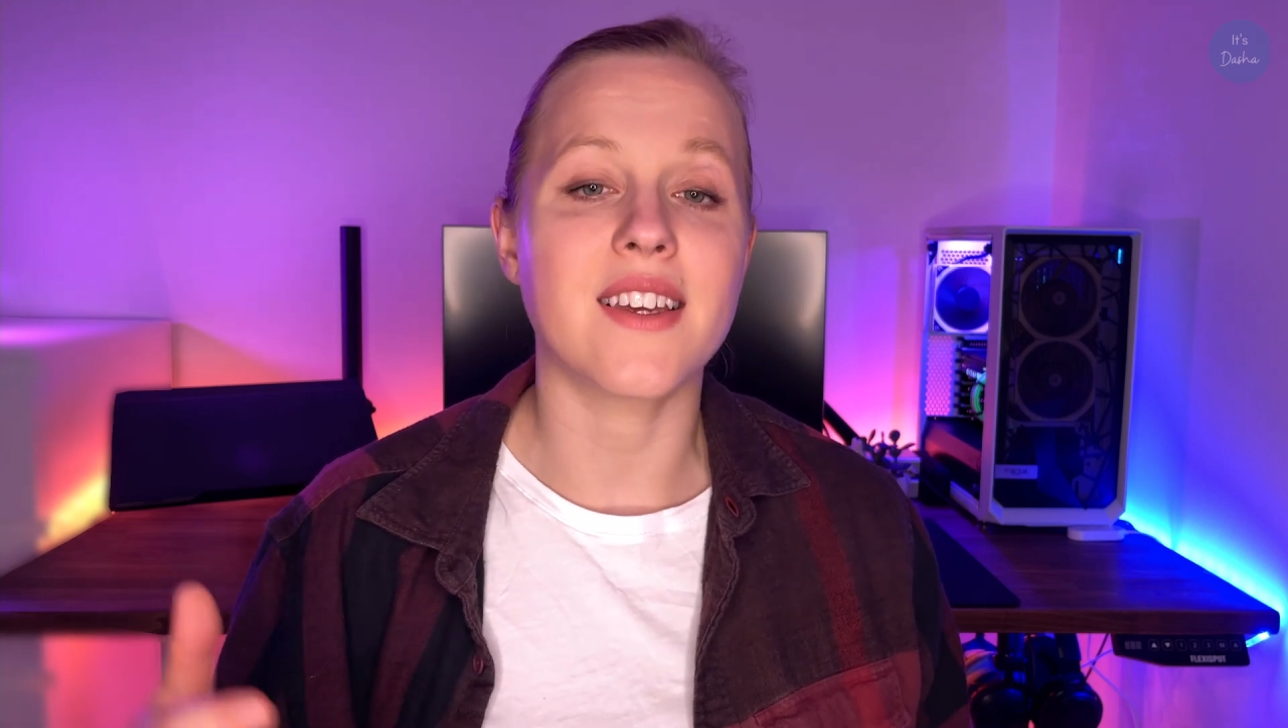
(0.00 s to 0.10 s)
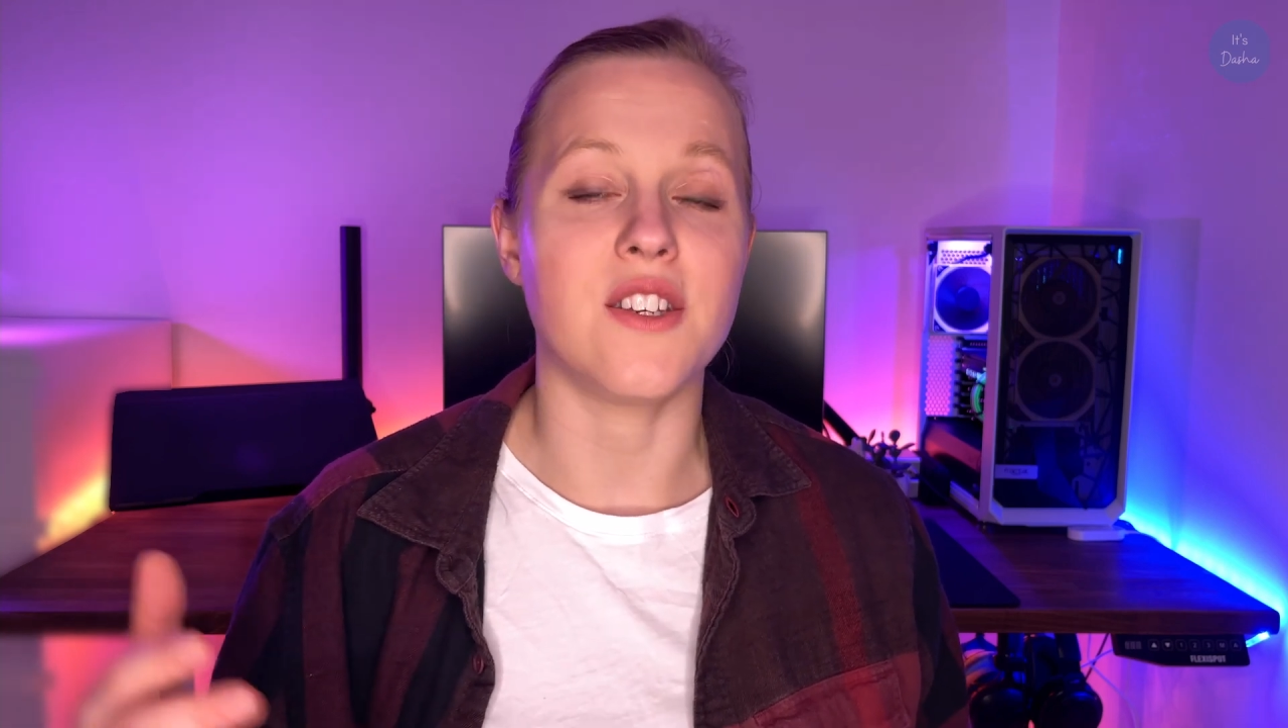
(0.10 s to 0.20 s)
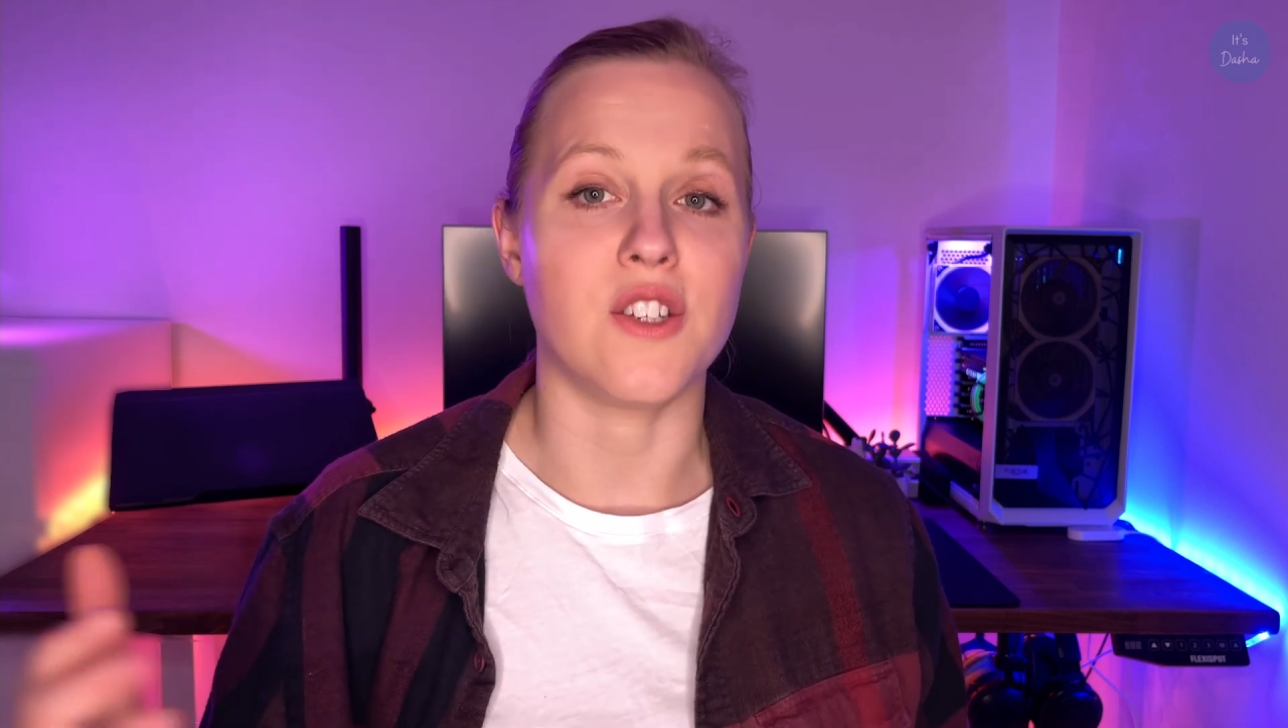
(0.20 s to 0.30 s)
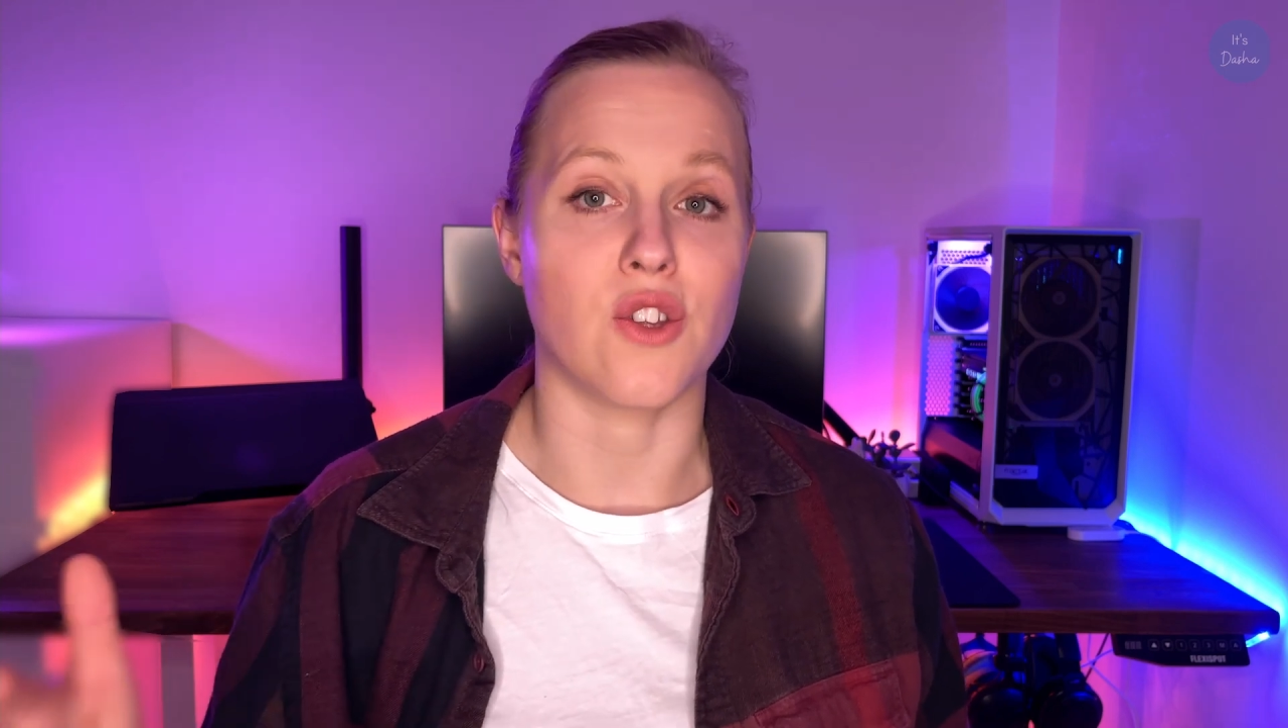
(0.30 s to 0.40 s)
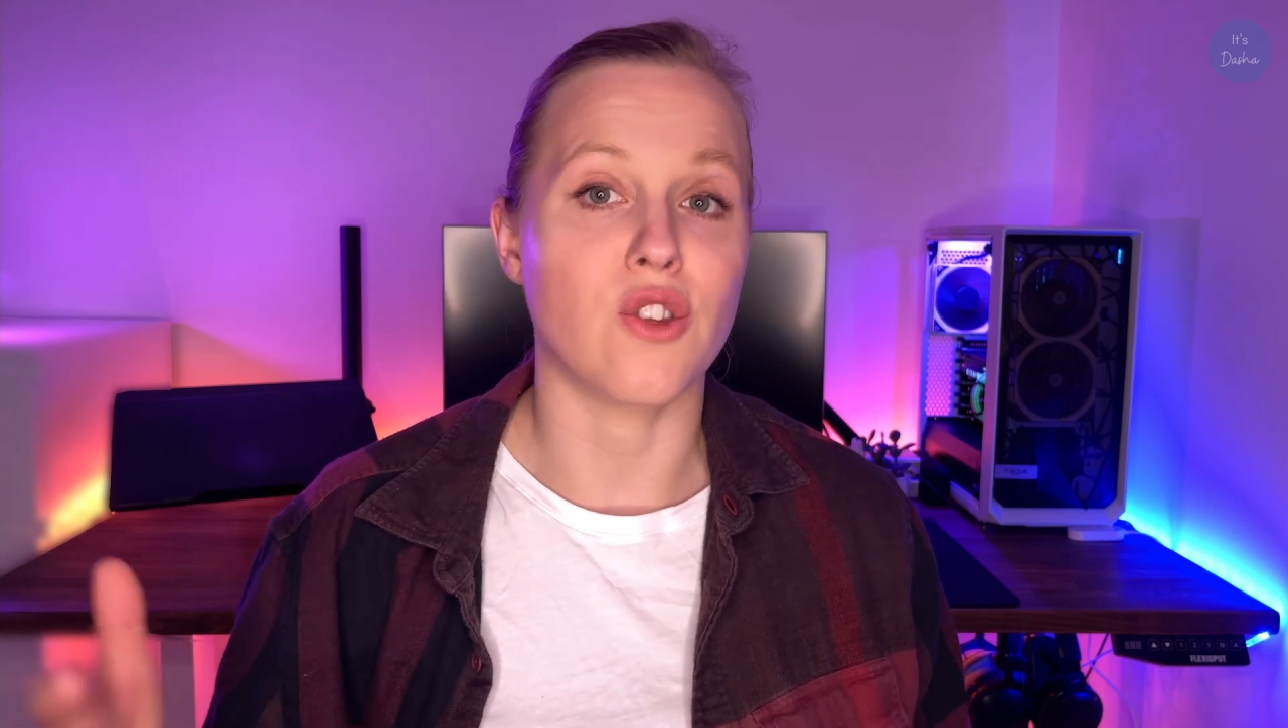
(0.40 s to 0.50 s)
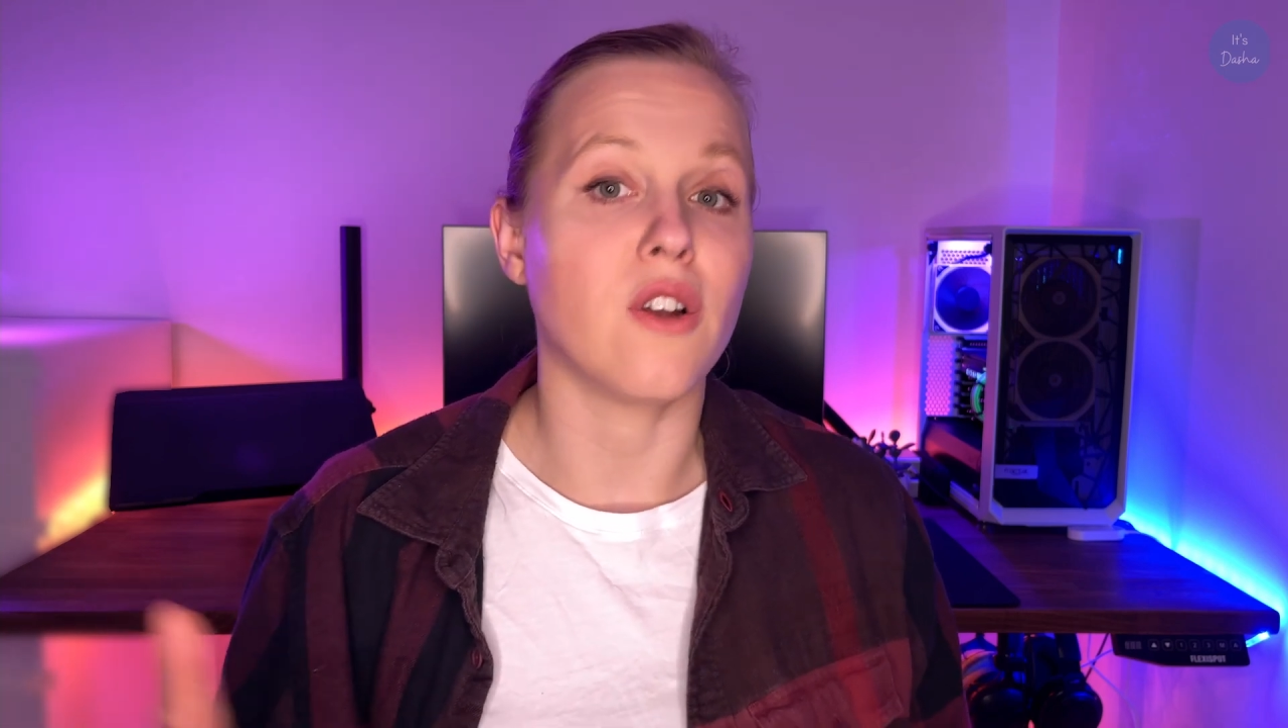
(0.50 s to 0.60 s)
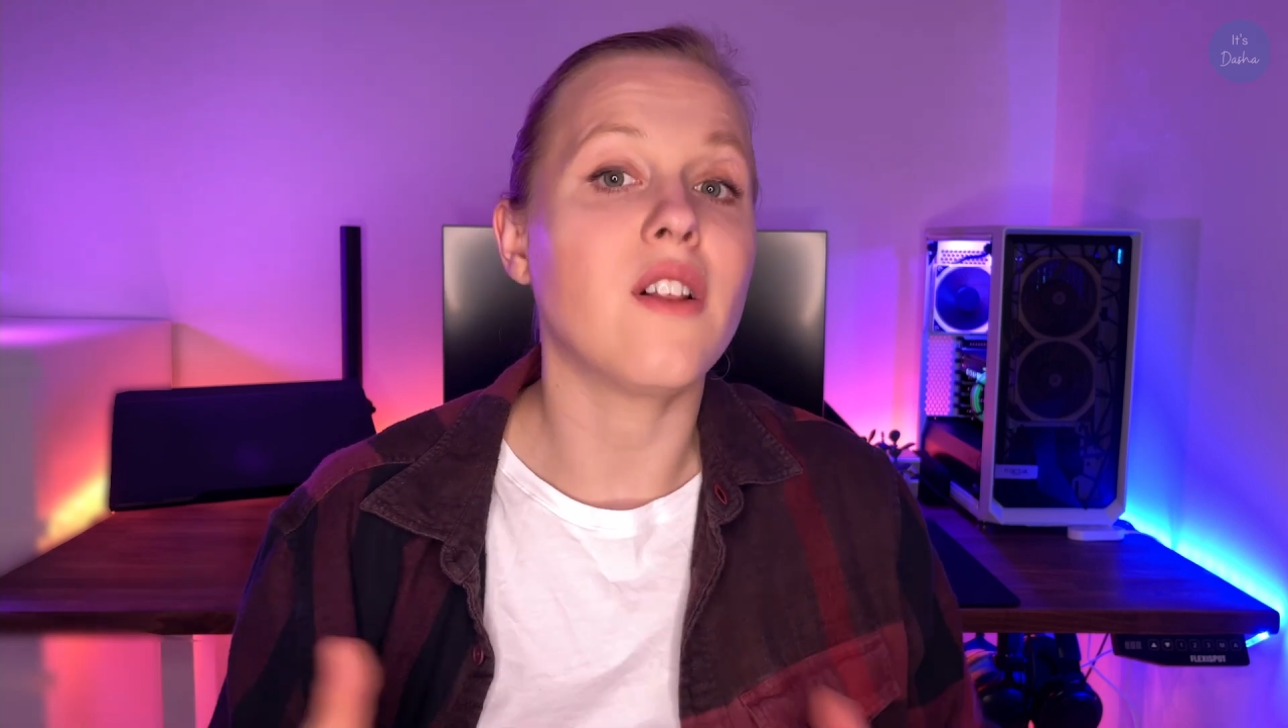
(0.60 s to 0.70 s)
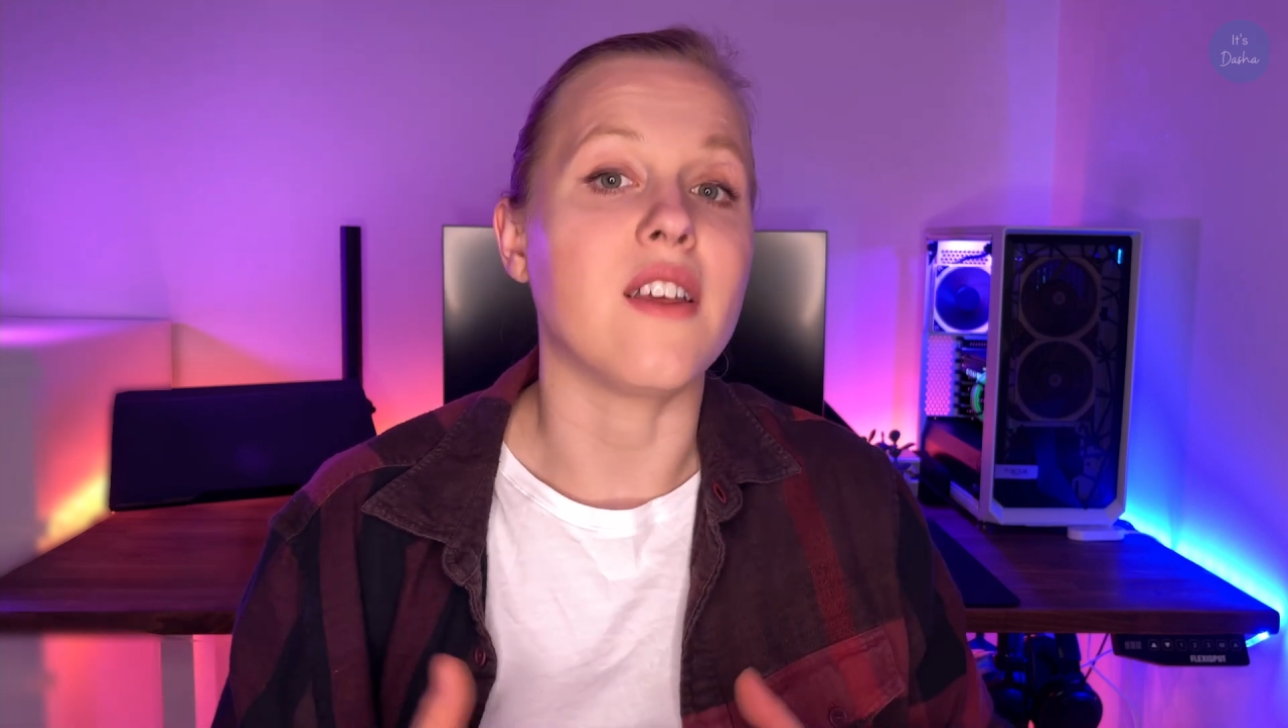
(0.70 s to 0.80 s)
conditional